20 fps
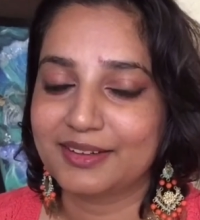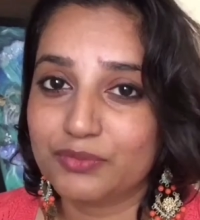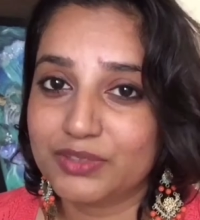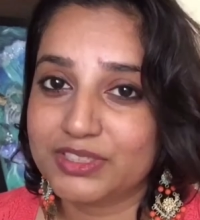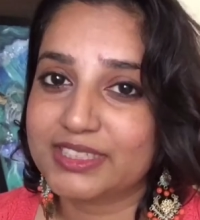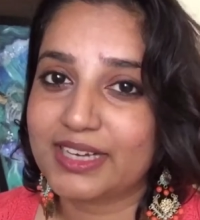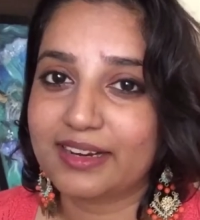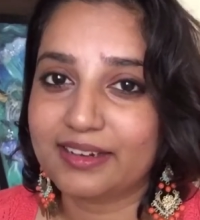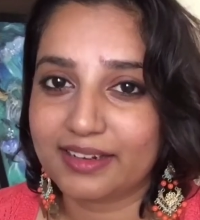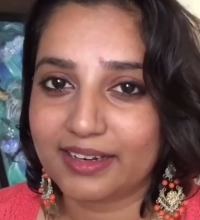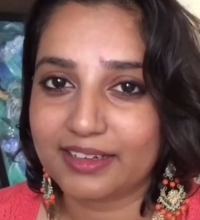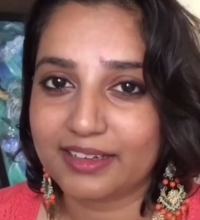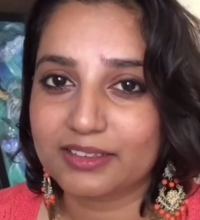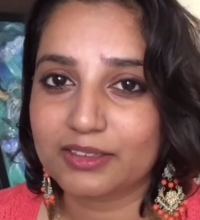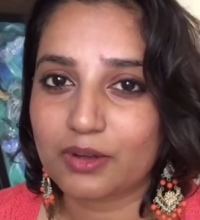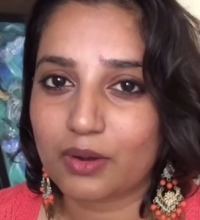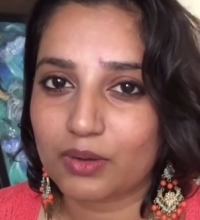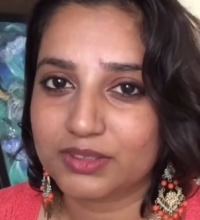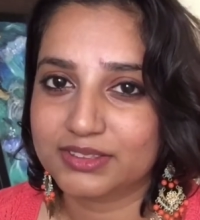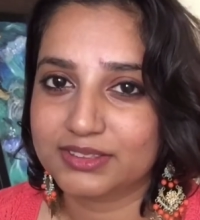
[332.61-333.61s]
which
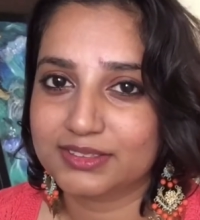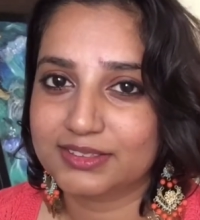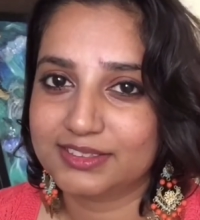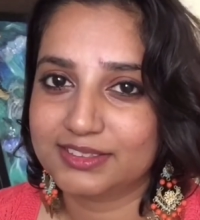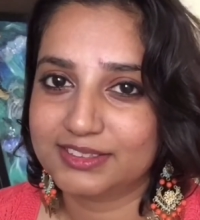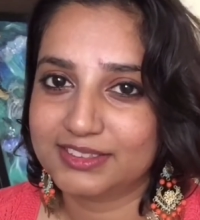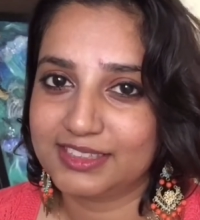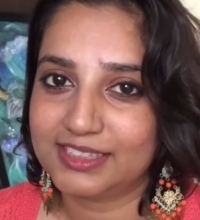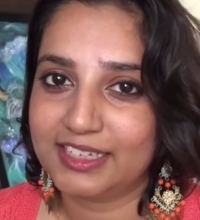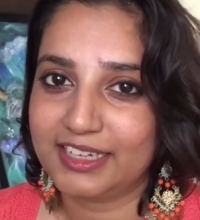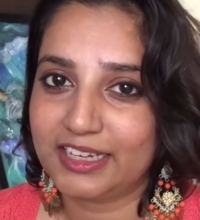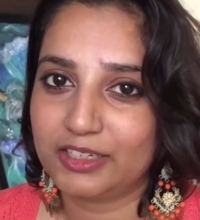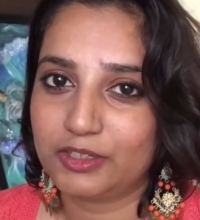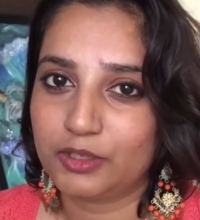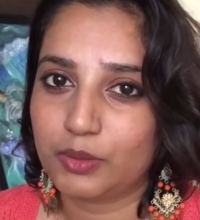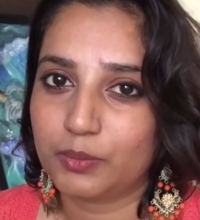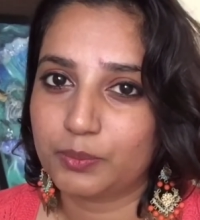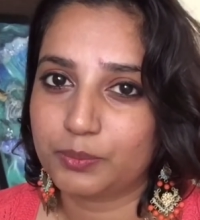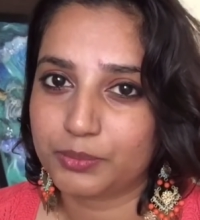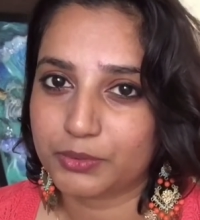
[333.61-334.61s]
again causes delay
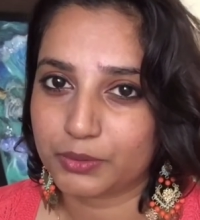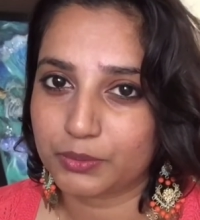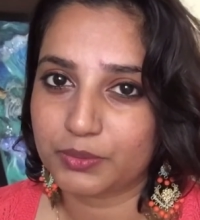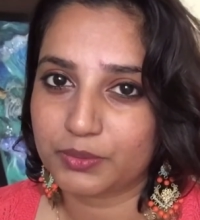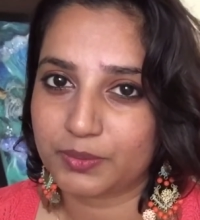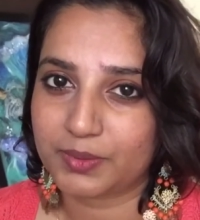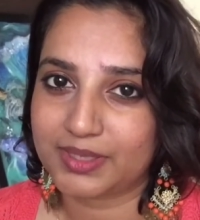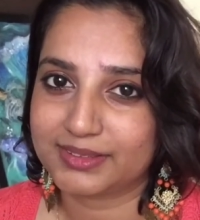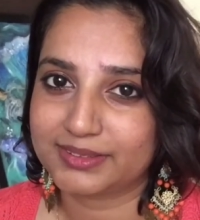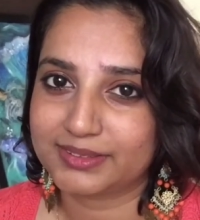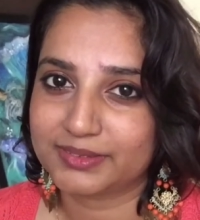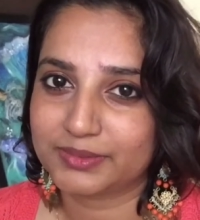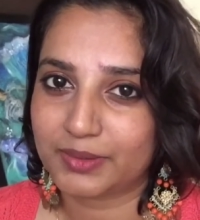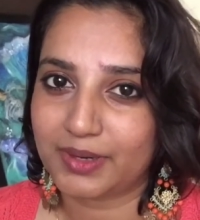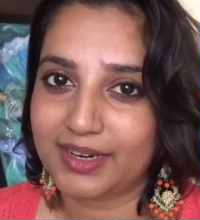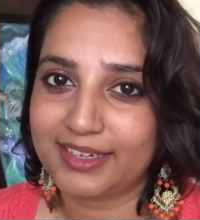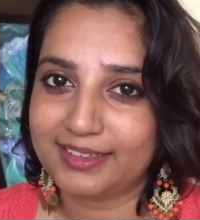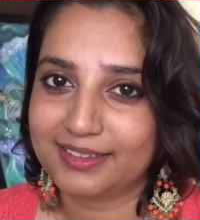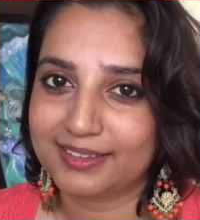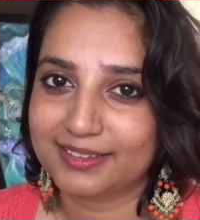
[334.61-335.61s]
in your progress,
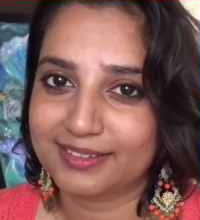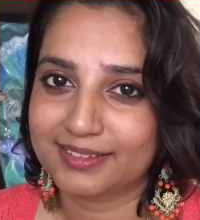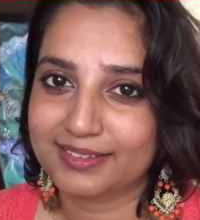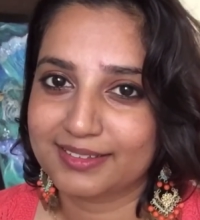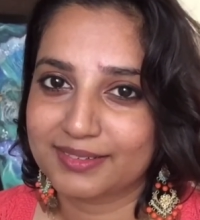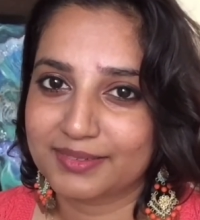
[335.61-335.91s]
right?